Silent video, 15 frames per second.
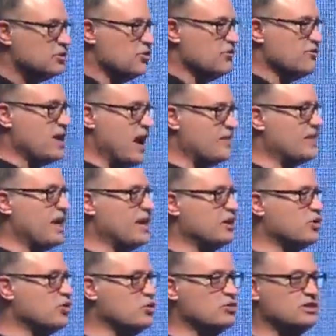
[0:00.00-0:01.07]
You've got that
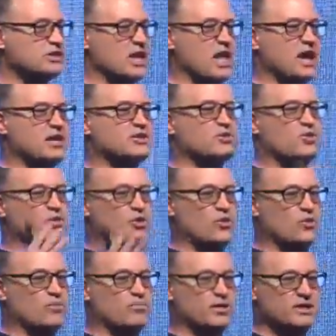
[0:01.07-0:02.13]
in Google Slides
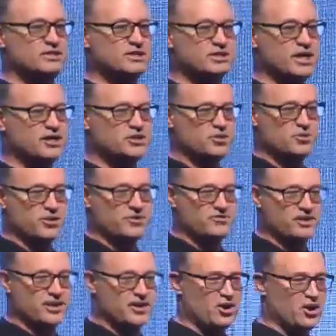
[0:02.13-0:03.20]
or presentation or
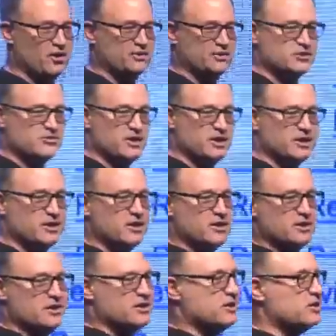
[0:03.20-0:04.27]
whatever they call it this week.
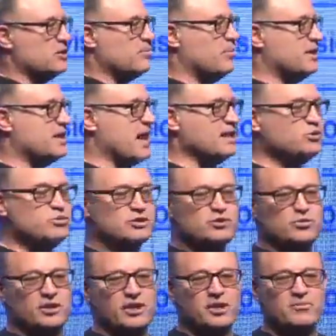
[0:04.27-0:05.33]
But that's
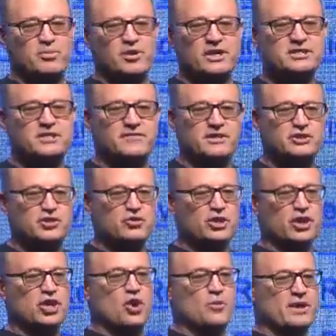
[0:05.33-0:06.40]
what's really impressive is you
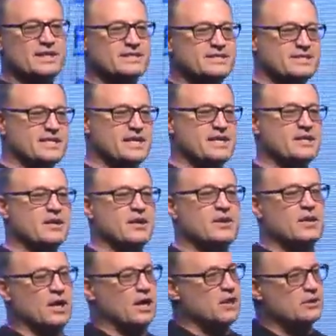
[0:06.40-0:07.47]
can go in and see
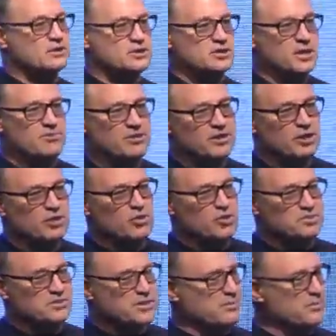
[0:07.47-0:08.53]
some of the
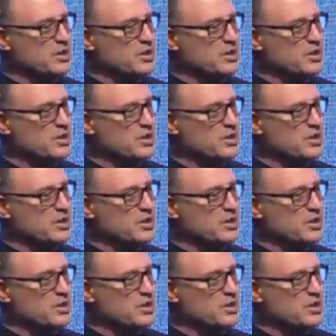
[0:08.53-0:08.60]
groups at